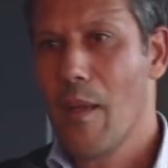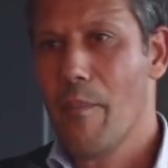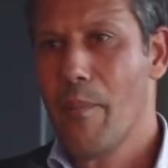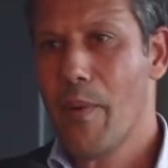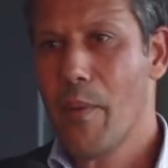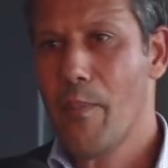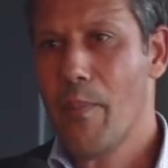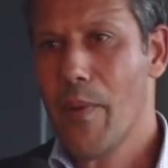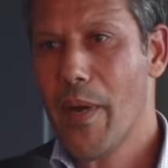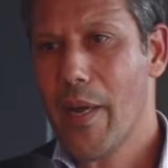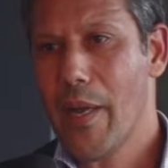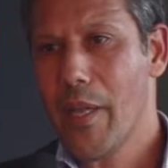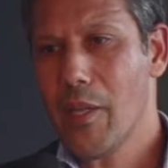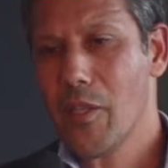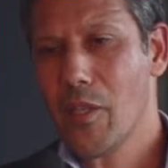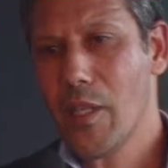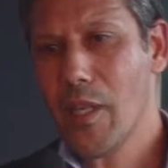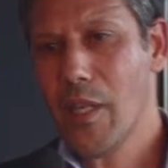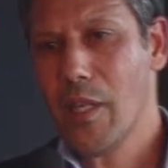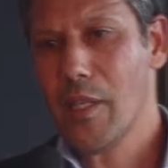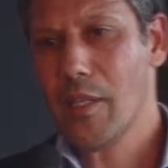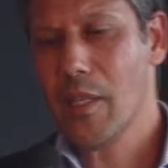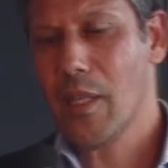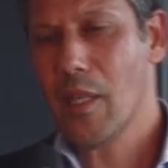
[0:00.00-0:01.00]

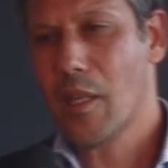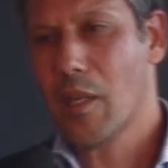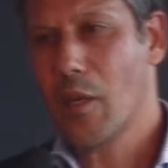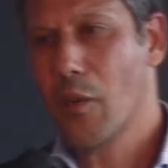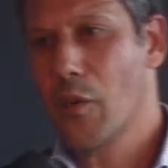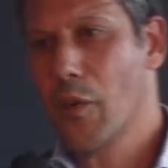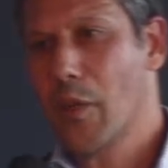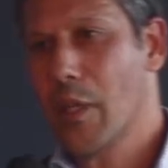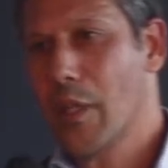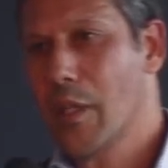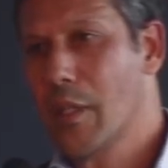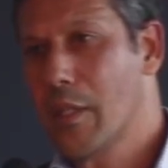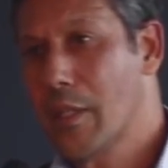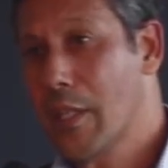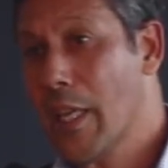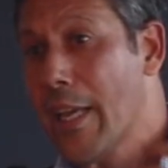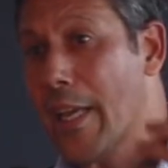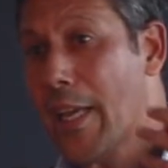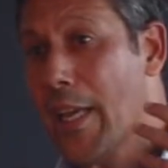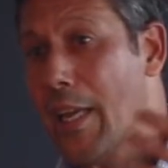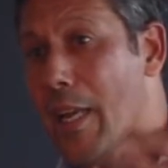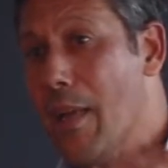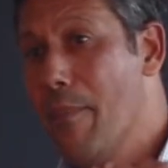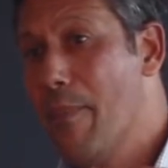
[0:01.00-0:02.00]
Preparation is included in
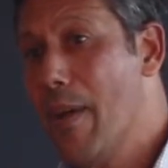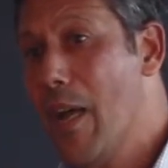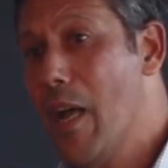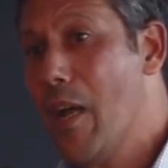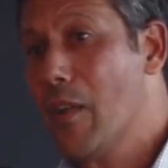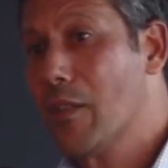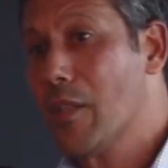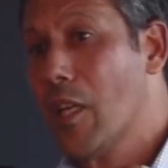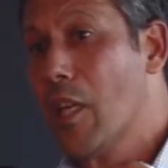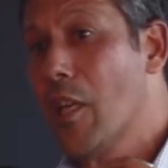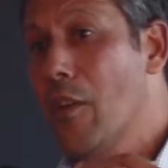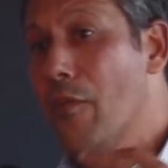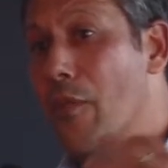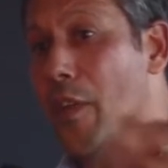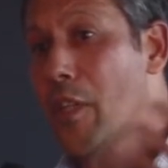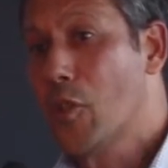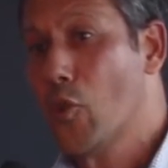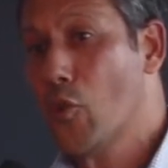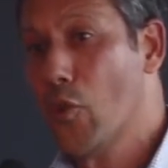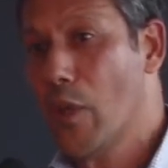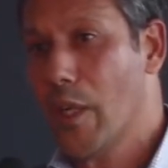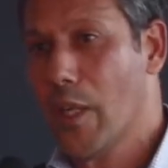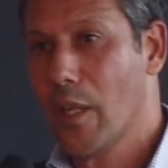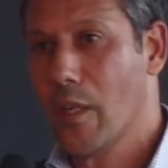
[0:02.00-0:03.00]
thinking about
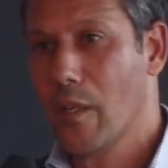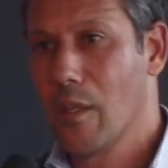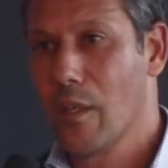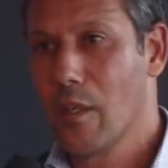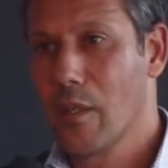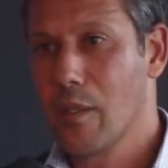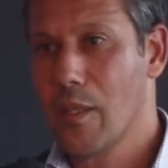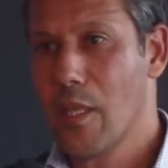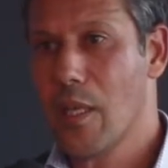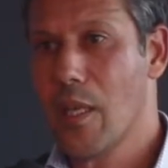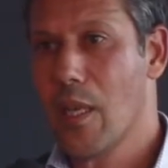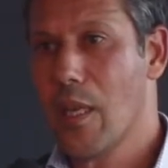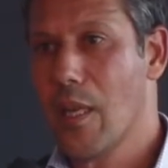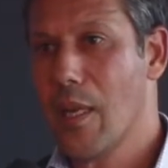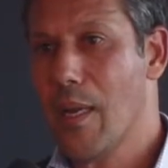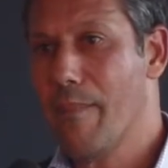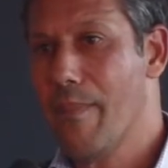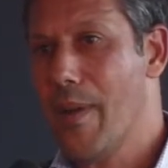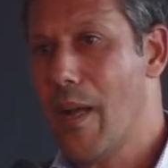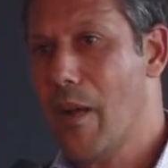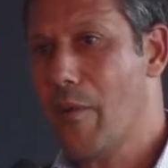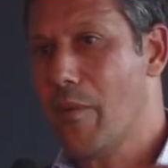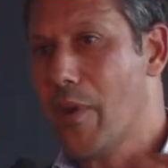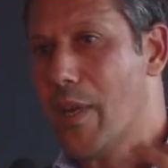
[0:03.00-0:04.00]
inventory, thinking
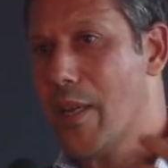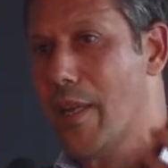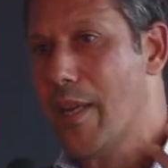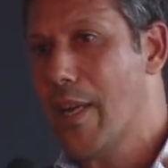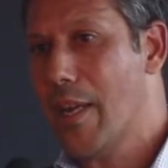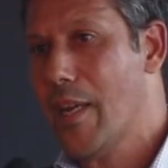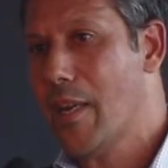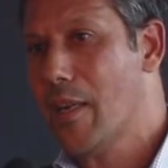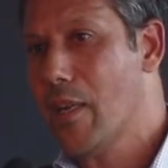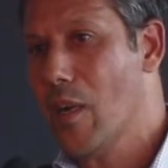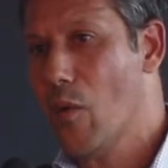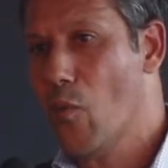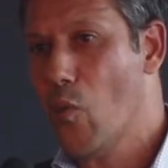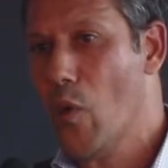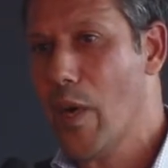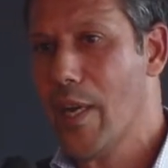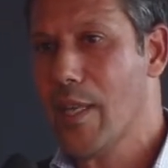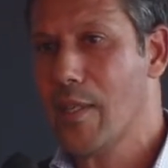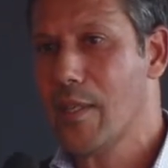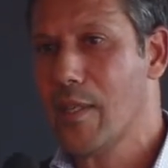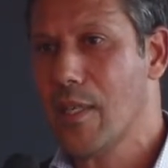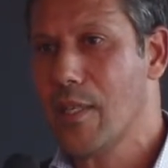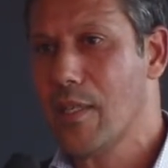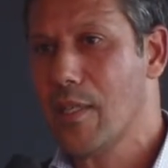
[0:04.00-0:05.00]
about the data. Where
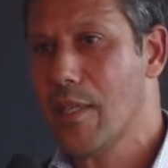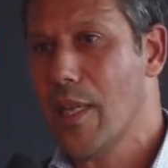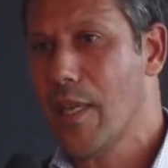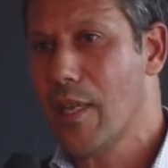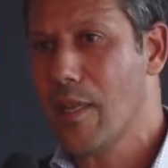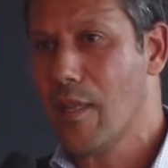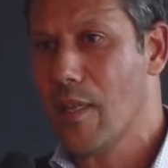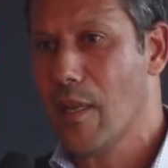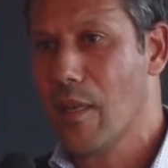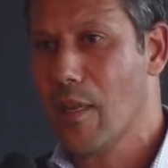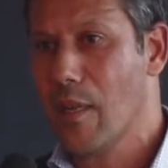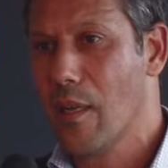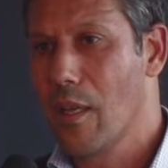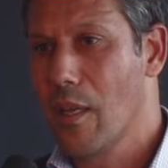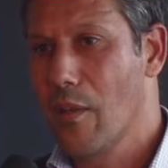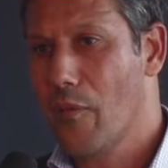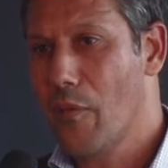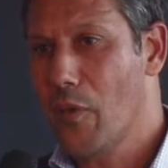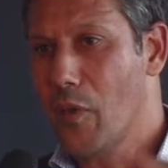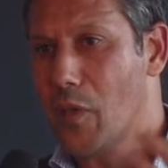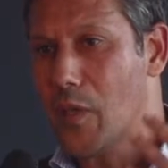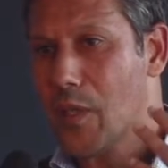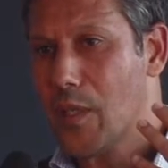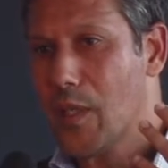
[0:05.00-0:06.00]
is this data?
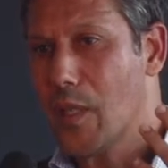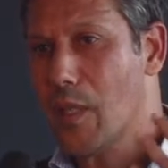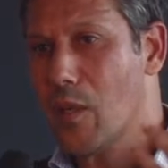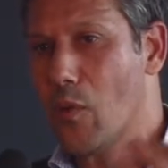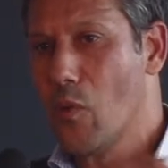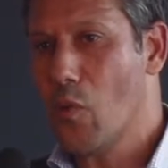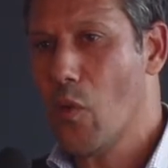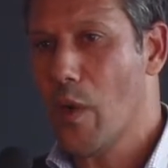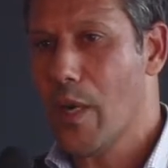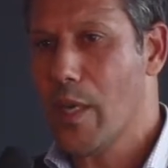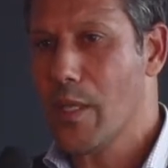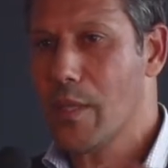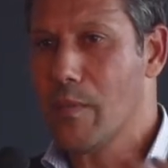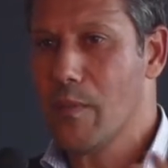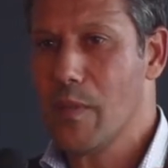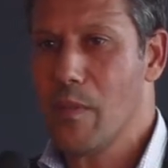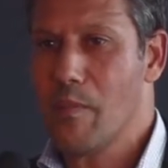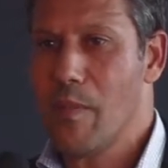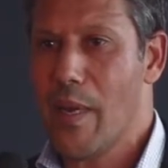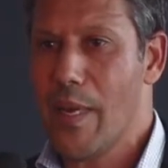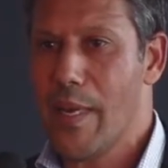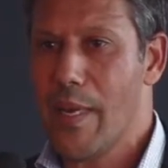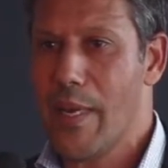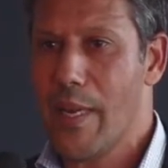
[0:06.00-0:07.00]
First thing, where is
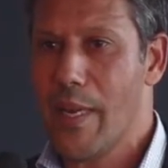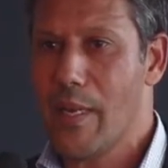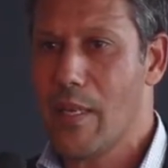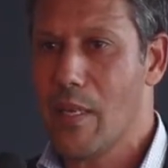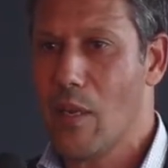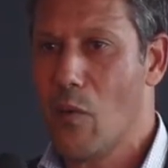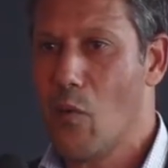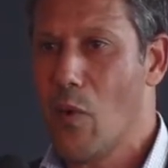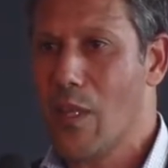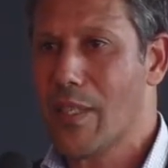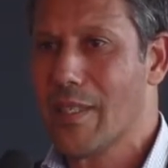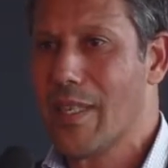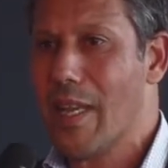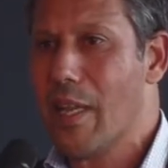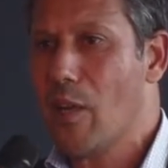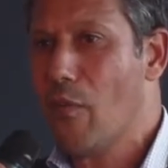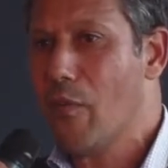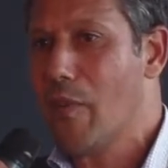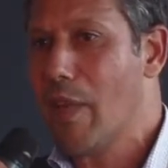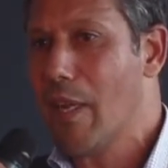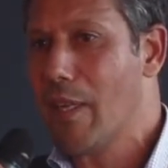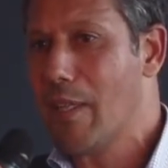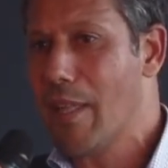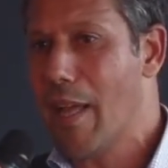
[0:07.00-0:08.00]
my data? What kind
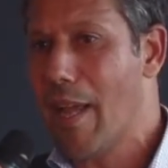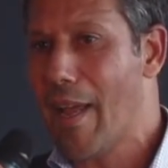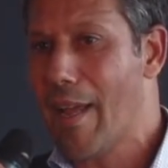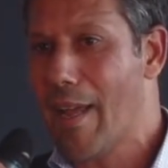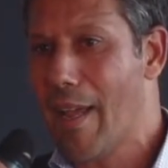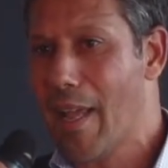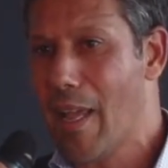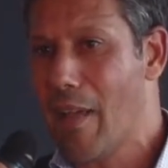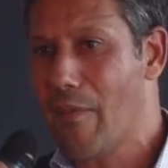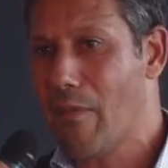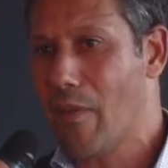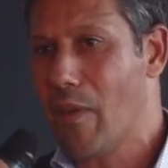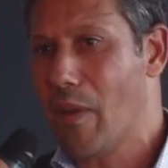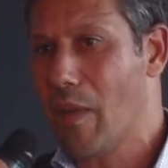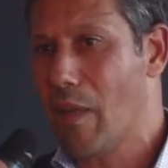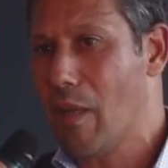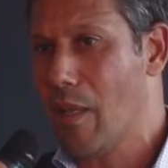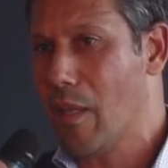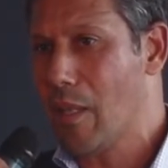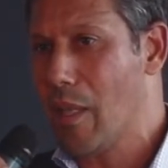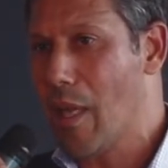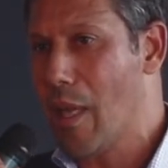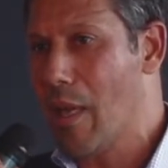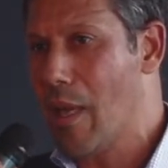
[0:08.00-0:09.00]
of data I have
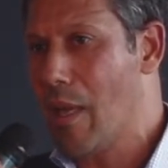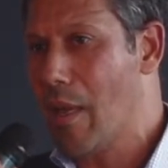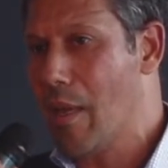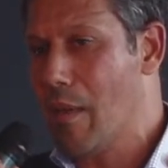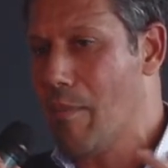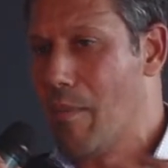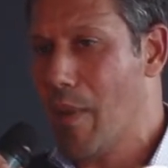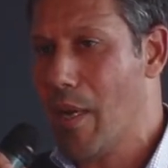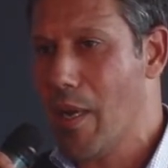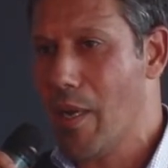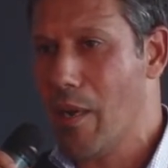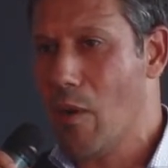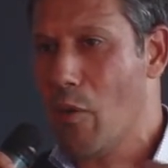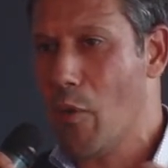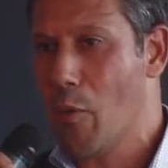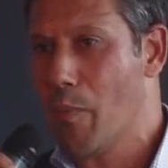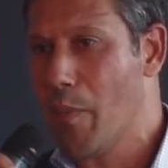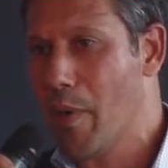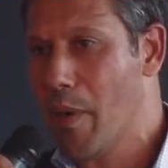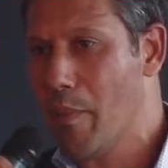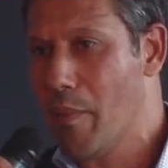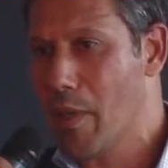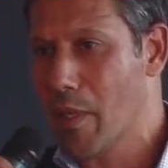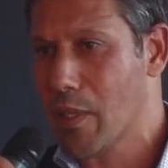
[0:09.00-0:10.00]
in my
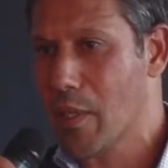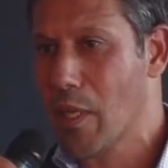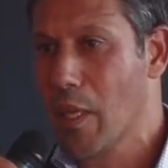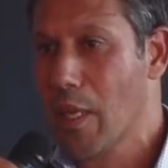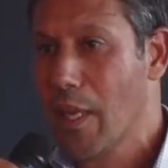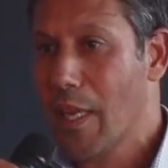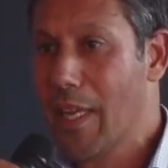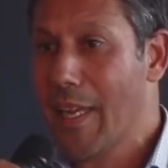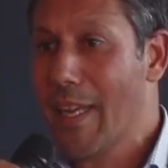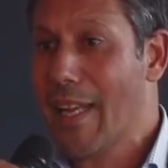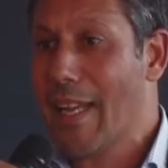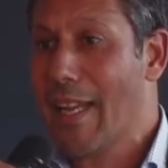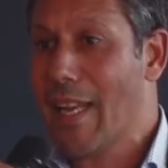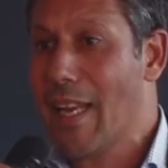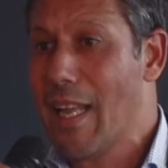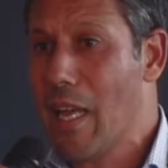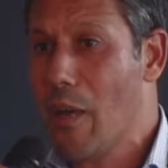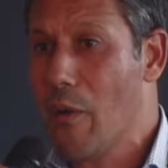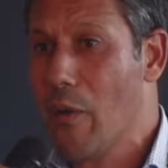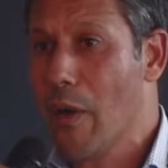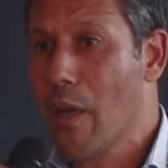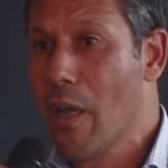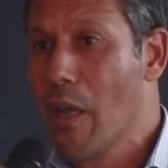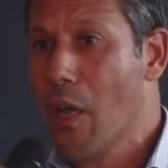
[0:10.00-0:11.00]
on-premise, in the
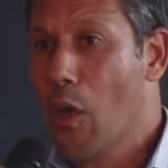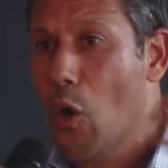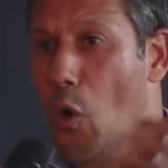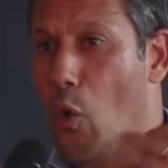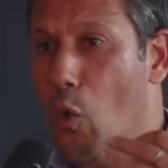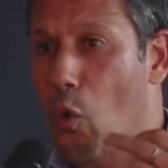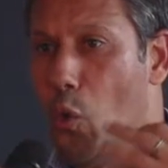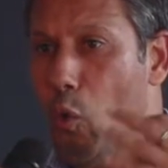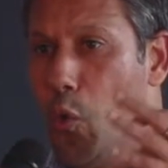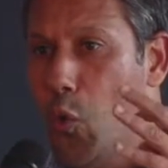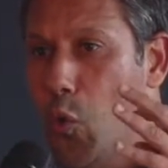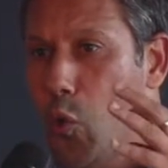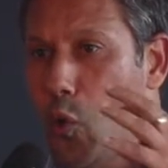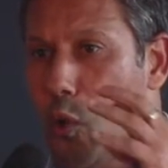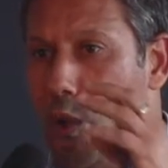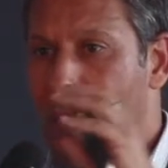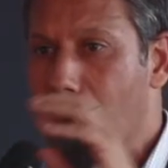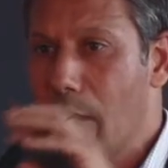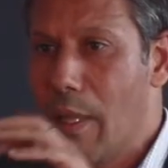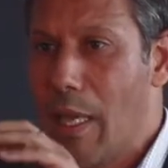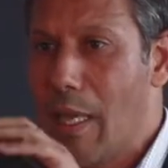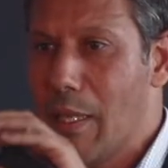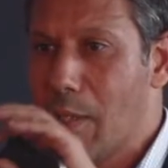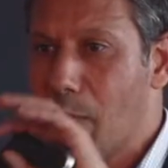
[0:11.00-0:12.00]
cloud?
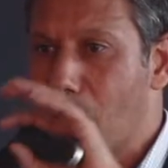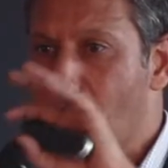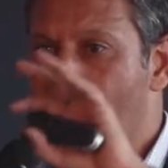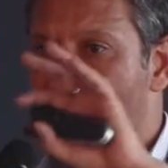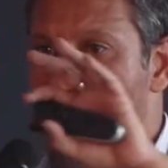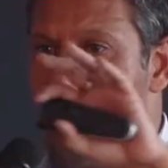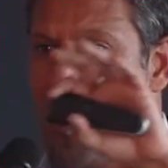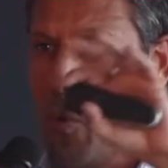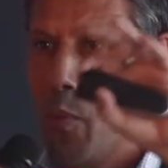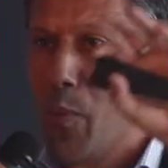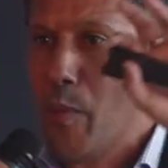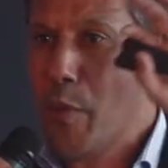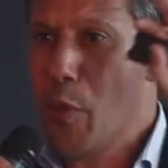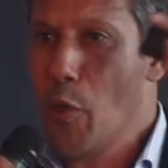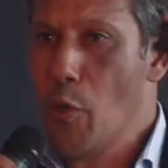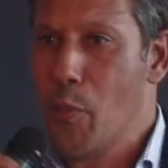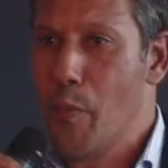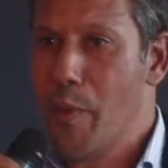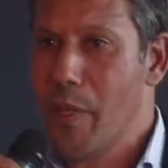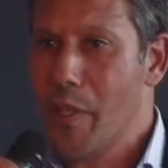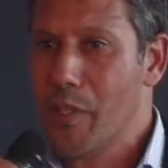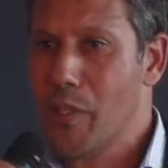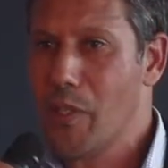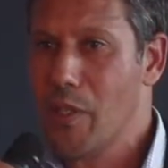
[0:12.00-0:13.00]
All your
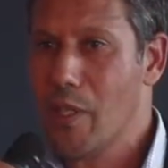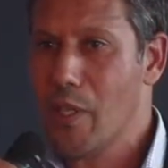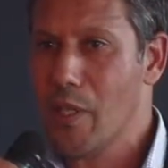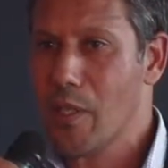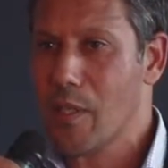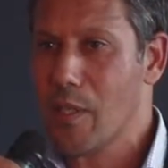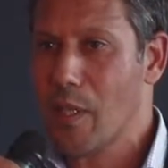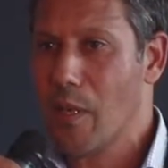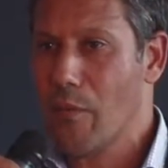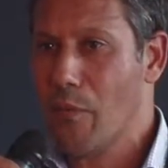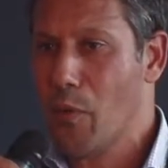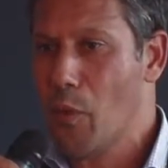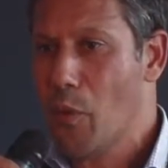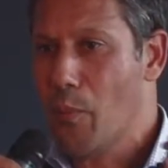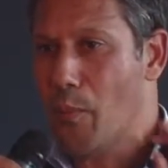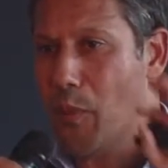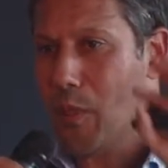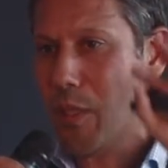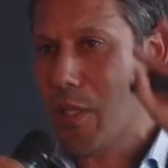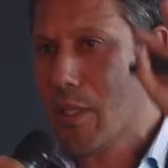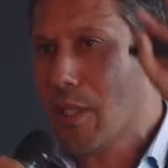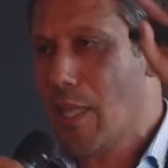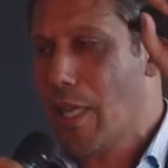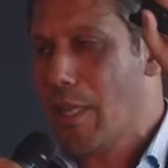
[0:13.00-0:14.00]
business, if you
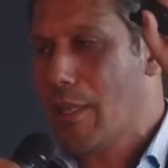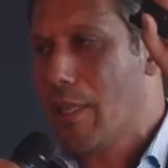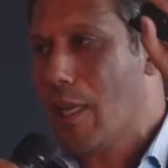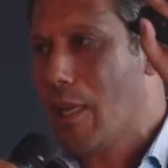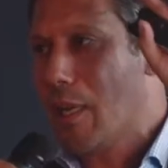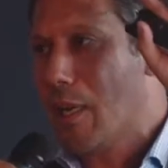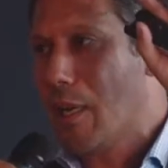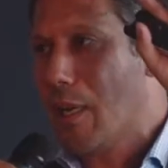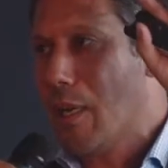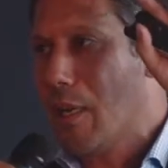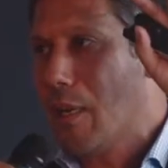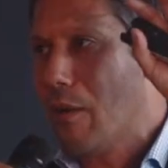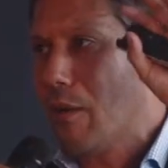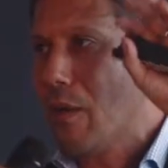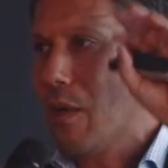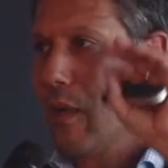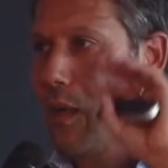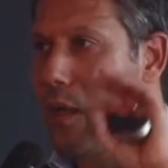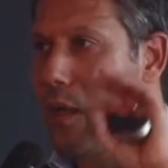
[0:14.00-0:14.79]
put data in the cloud,